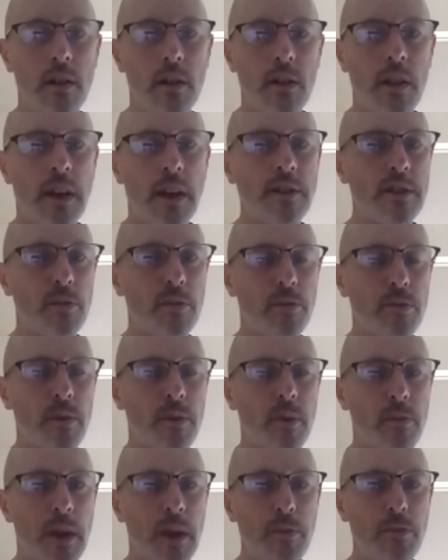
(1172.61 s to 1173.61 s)
likes to
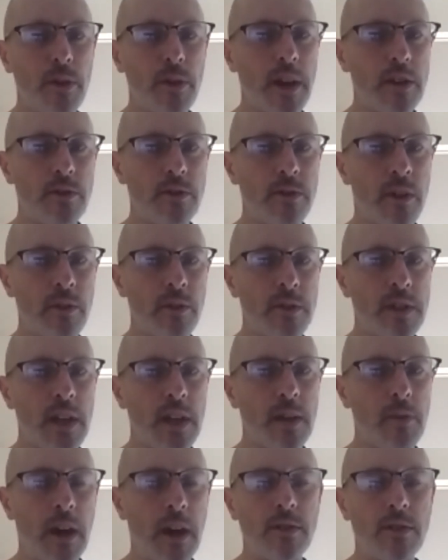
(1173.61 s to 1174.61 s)
make plays with other
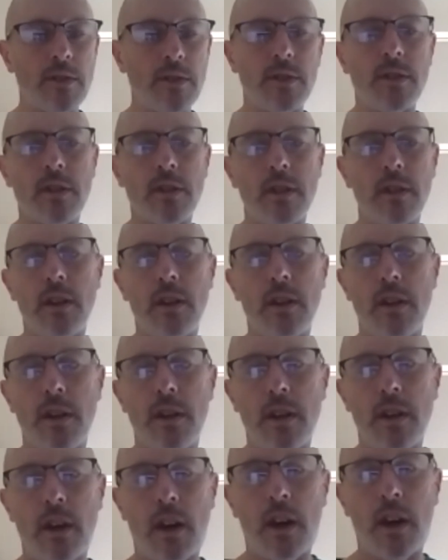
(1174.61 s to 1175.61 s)
teammates.
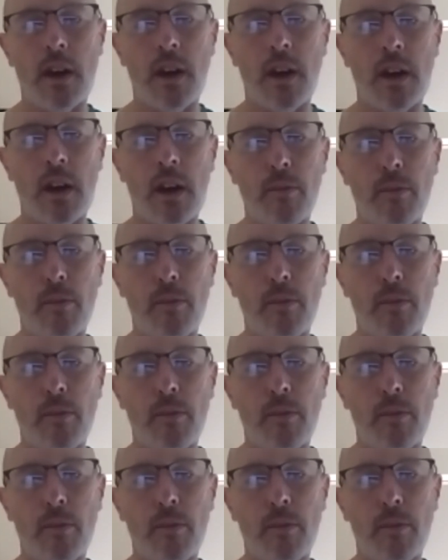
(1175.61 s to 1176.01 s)
Um,